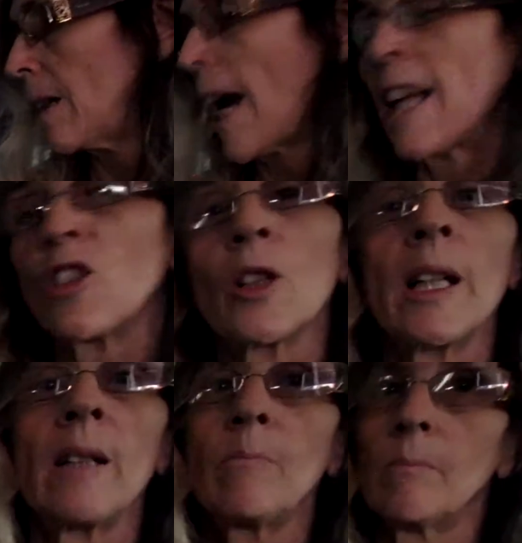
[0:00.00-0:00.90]

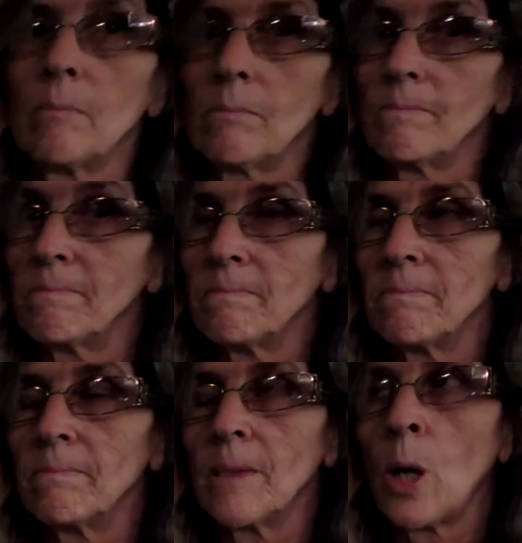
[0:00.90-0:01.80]
Hatchling,
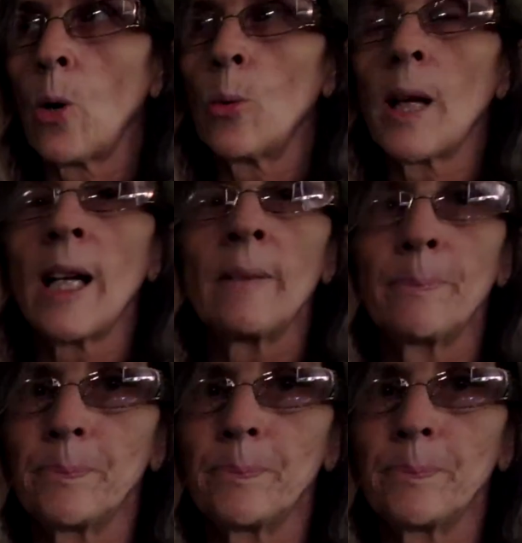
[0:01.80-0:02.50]
older,